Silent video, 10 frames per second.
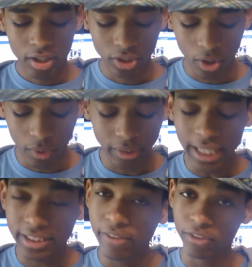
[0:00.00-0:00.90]
So
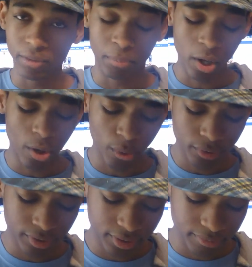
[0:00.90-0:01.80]
that's it for the
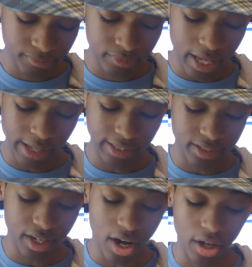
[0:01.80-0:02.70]
pros. Now let's
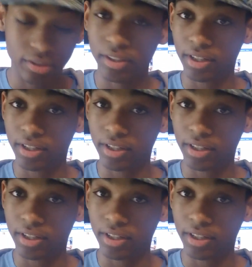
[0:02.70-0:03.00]
get on to the